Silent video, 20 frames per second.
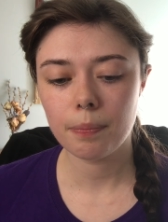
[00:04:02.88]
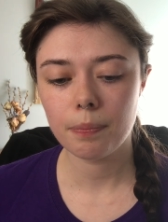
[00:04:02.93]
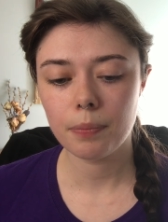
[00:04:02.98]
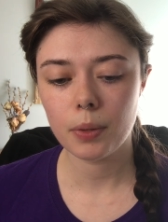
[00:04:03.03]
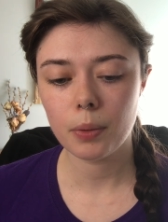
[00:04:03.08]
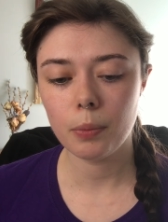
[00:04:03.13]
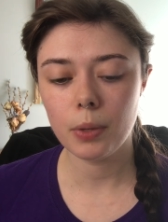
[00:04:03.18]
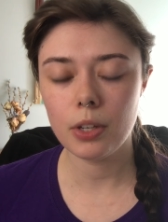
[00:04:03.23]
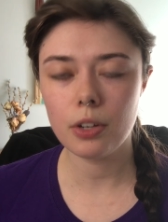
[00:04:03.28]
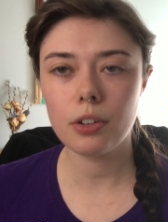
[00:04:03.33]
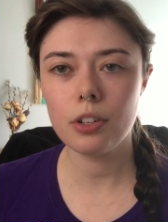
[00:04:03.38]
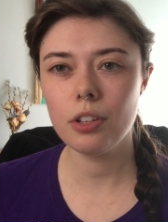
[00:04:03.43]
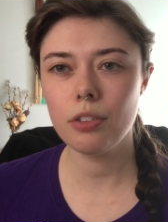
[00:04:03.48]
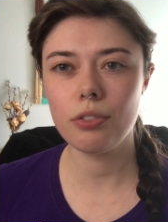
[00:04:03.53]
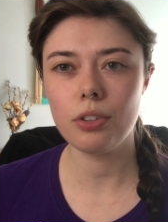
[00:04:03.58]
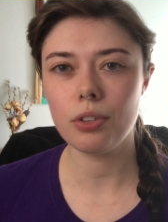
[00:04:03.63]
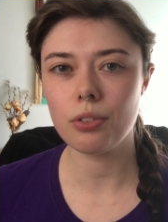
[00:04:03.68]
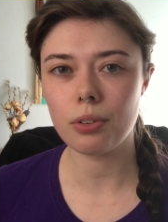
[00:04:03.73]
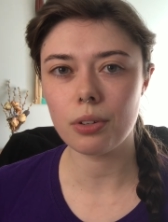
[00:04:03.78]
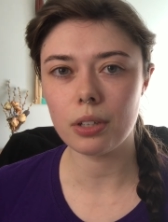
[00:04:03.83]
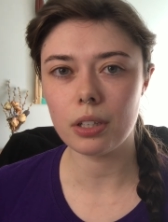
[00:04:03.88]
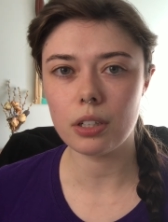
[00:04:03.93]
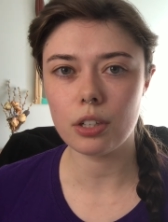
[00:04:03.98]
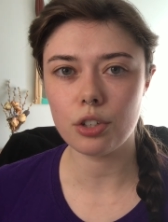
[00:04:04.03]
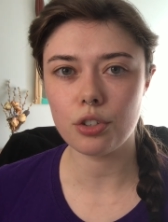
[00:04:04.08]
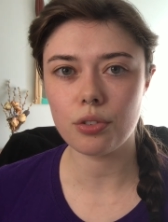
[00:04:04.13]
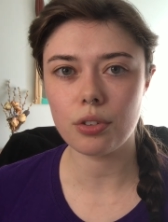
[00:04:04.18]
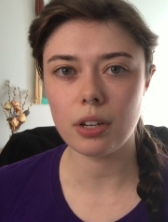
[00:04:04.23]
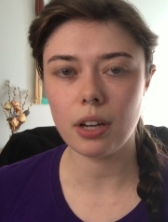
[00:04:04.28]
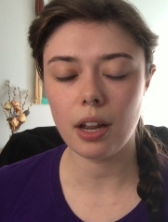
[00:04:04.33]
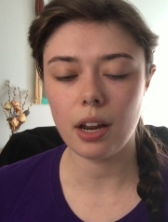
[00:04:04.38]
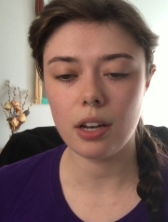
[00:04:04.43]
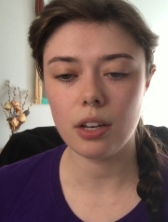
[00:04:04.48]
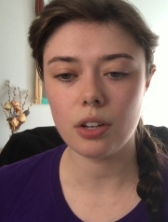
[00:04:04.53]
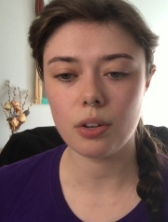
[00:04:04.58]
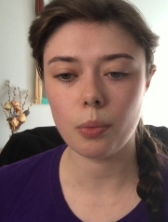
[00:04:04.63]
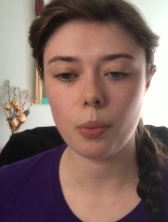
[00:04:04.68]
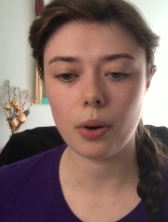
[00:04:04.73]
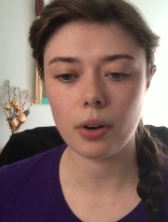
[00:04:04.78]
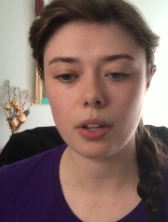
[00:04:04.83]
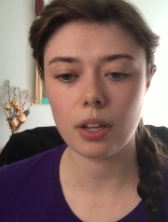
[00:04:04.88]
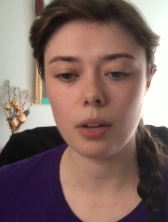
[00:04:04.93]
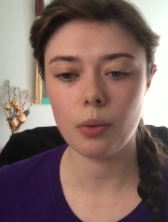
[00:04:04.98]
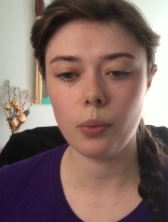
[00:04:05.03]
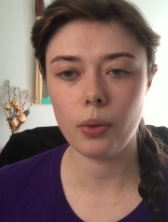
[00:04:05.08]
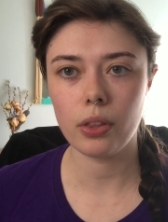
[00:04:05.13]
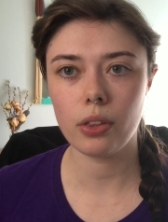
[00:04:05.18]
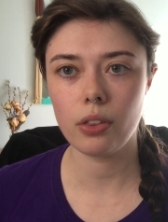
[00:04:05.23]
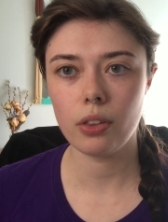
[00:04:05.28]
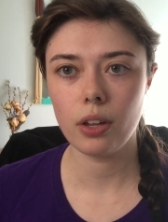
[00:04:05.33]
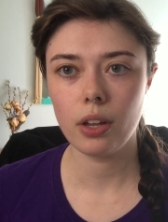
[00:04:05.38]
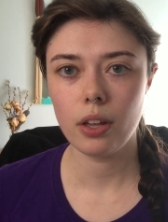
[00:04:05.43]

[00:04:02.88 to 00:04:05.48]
when you're in the funeral industry and you're working with